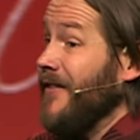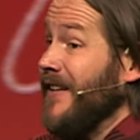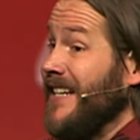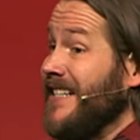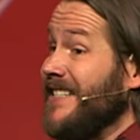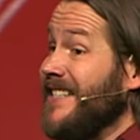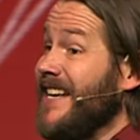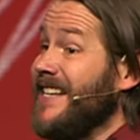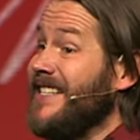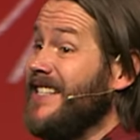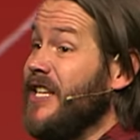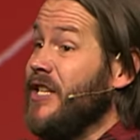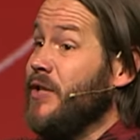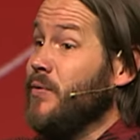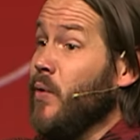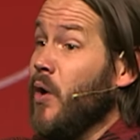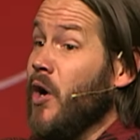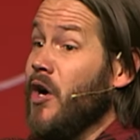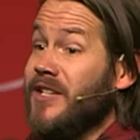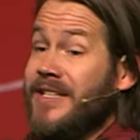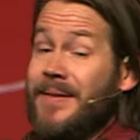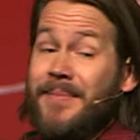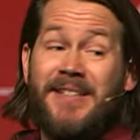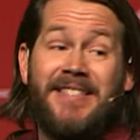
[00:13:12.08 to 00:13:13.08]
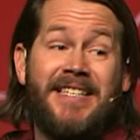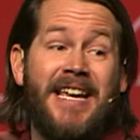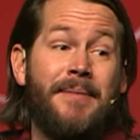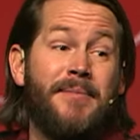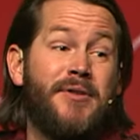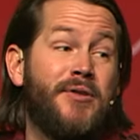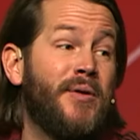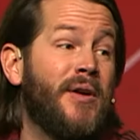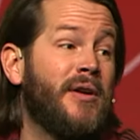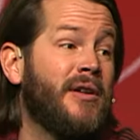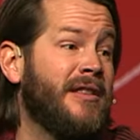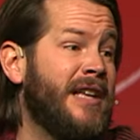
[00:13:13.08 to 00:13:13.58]
And he says these words. I'm going to say them
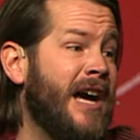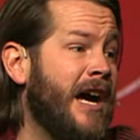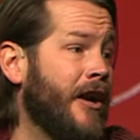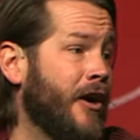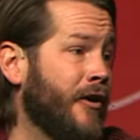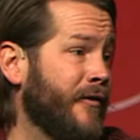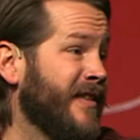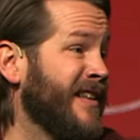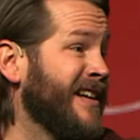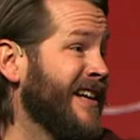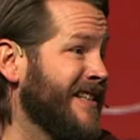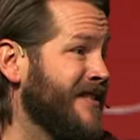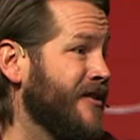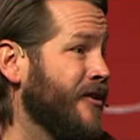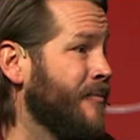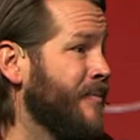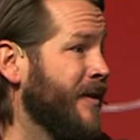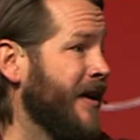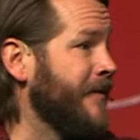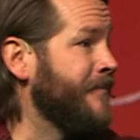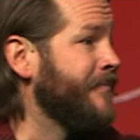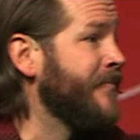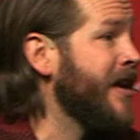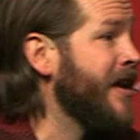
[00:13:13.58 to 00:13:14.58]
to you a lot over the next little bit